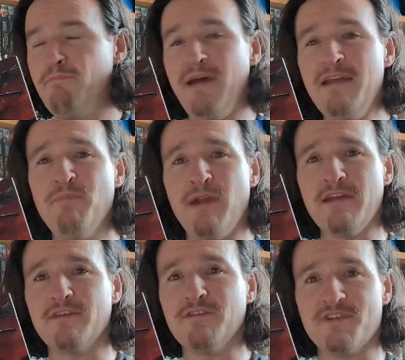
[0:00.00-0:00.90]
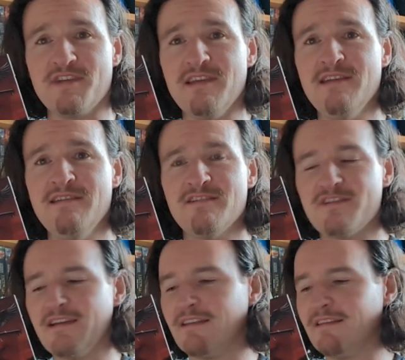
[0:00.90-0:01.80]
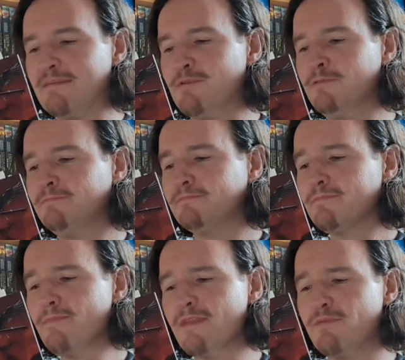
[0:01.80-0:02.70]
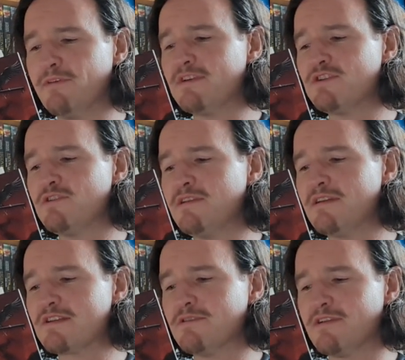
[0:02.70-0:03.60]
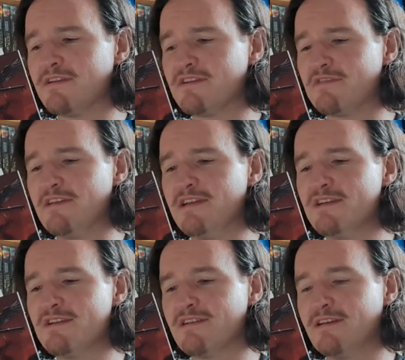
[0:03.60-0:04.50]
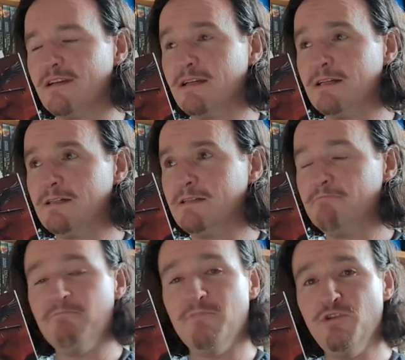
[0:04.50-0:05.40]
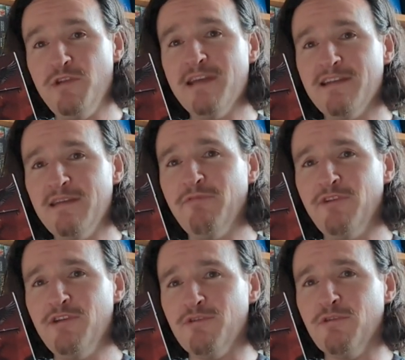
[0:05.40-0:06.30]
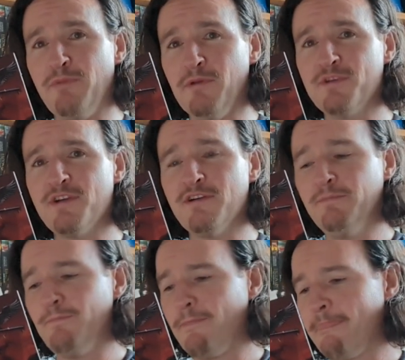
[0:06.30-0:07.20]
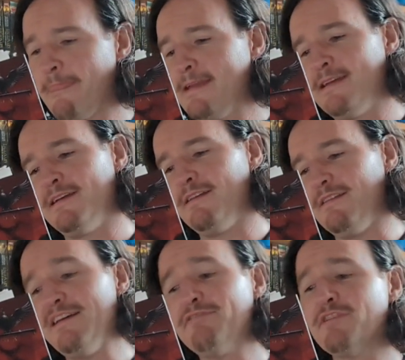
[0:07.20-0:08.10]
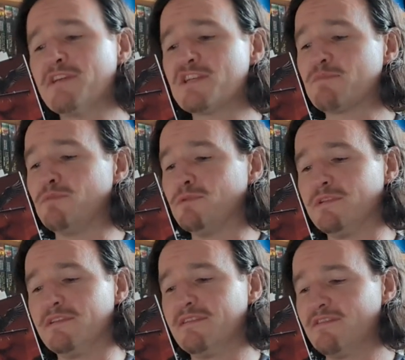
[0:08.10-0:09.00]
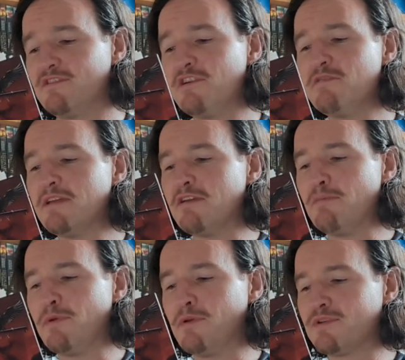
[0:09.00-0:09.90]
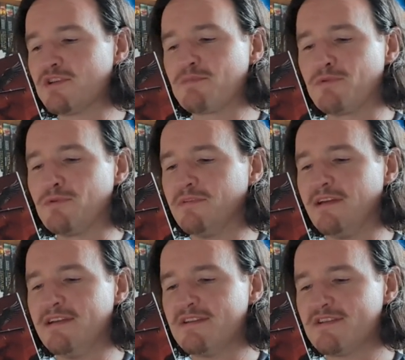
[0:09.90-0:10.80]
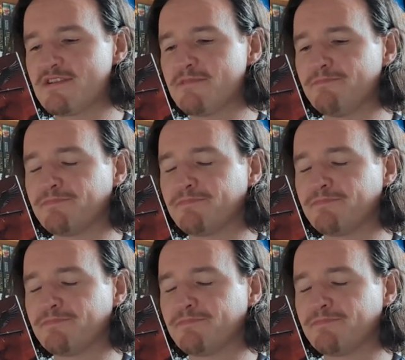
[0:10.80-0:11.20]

Pinprick, you say, said Lebo, with a studious look in his face. New nickname for you, Pilcher? Laughter exploded, drowning out Pilcher's protests.